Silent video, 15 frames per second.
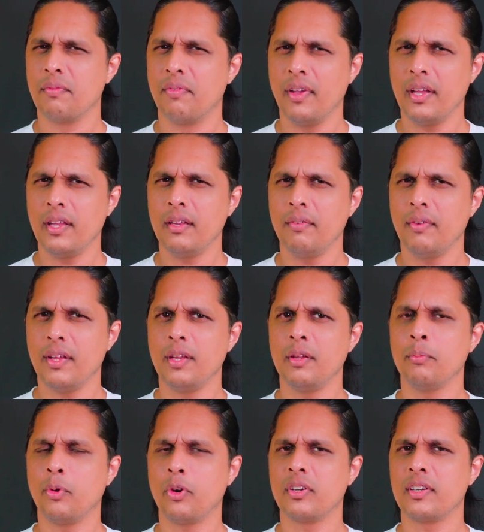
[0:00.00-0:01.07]
very
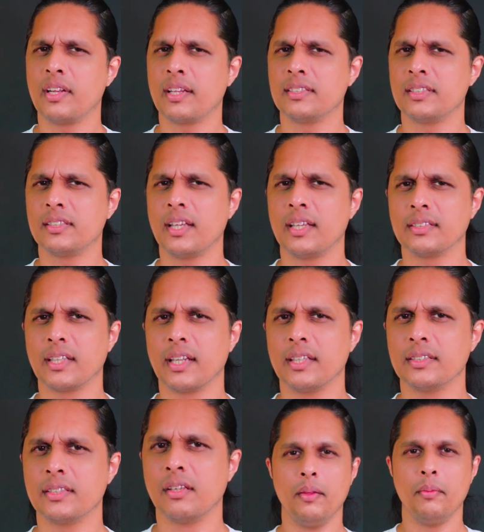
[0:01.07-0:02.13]
important exercise,
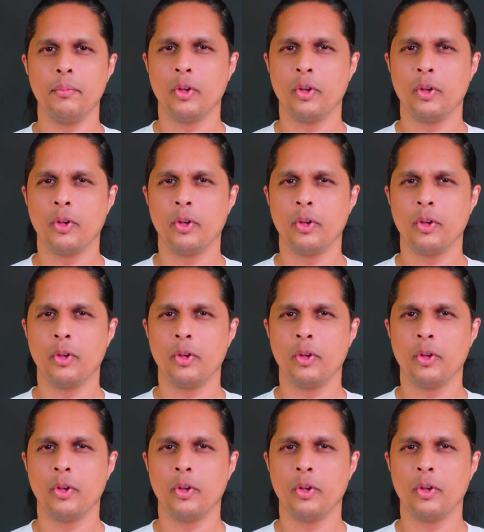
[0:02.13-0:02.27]
guys,